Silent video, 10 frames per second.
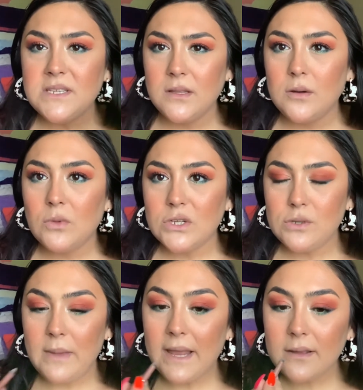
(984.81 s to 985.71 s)
a little more
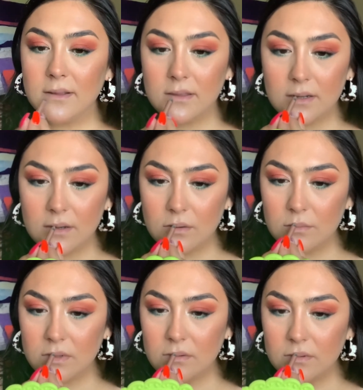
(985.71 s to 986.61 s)
dramatically than I
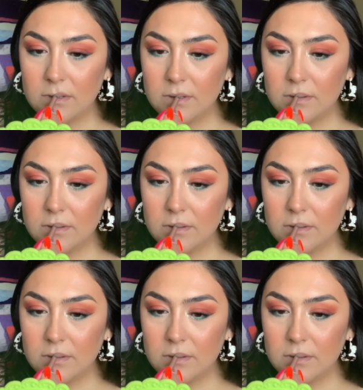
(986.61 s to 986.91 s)
normally would.